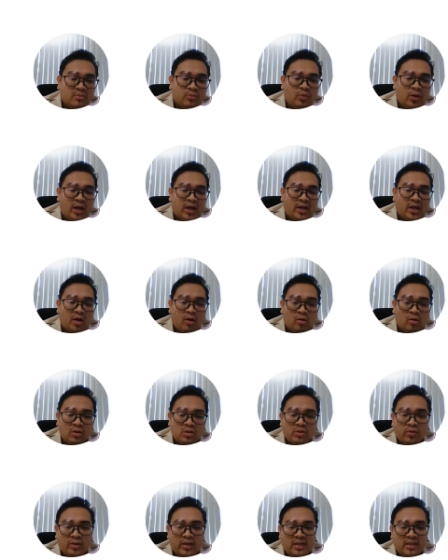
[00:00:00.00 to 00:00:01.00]
we
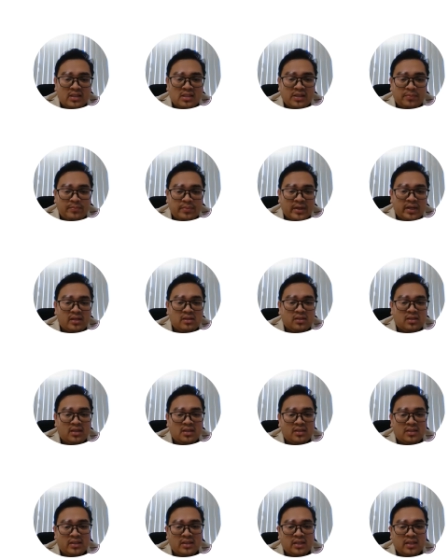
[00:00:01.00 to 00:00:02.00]
also can separate the
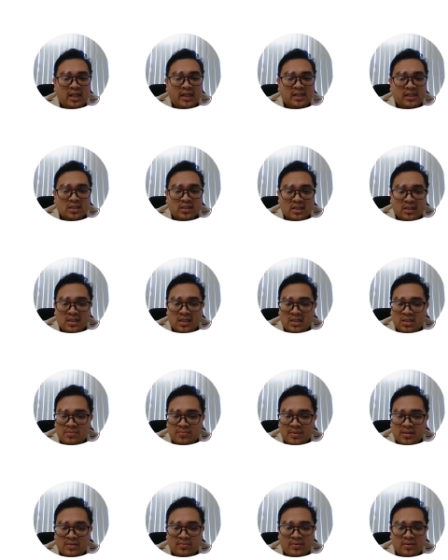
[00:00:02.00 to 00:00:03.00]
internal and external
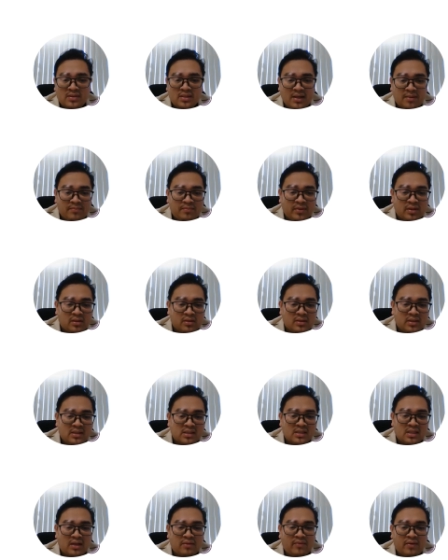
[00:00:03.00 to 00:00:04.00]
namespace. For example,
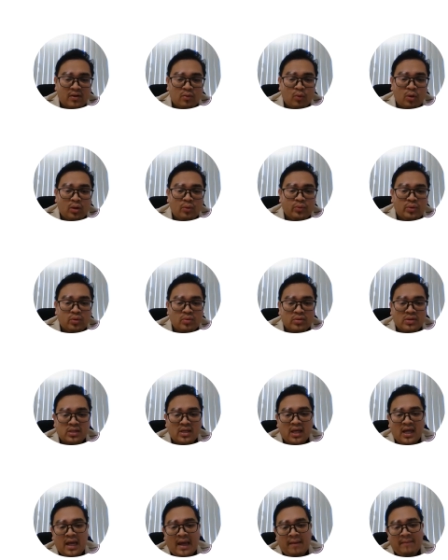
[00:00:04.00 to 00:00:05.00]
inside firewall we use
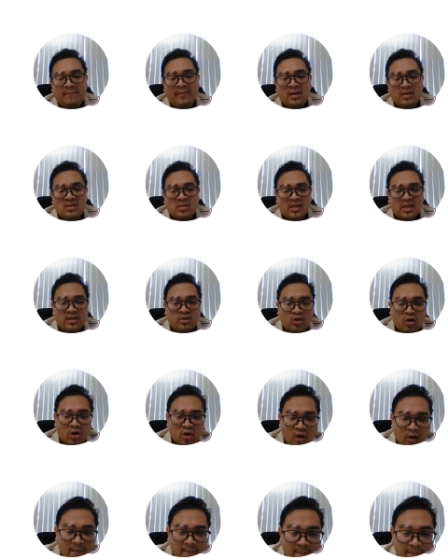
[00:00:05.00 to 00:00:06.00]
the
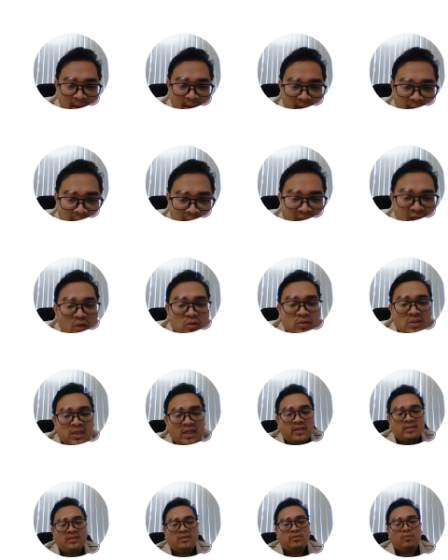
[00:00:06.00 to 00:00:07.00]
msn.com, but
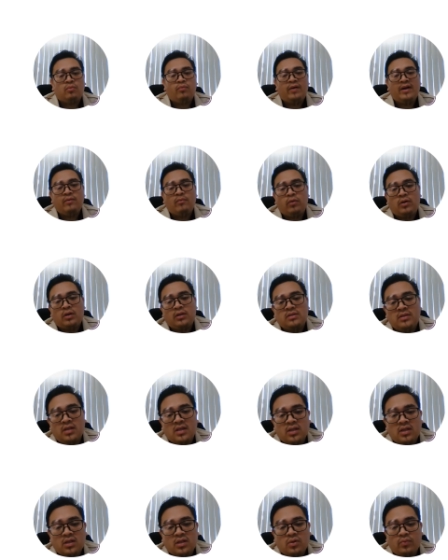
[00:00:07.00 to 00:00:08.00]
outside the firewall
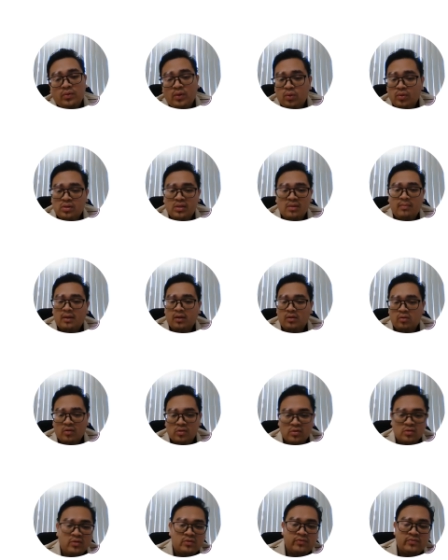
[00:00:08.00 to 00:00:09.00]
we use the
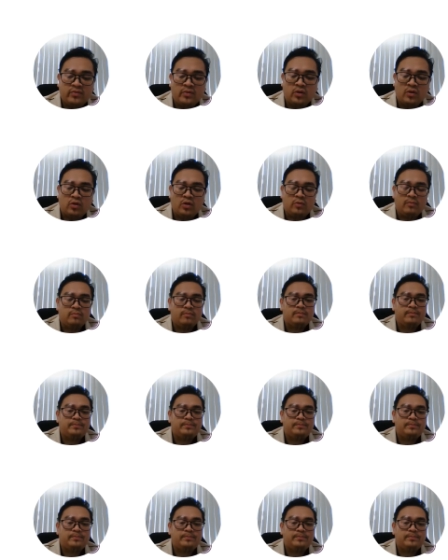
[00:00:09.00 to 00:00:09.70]
Microsoft.com.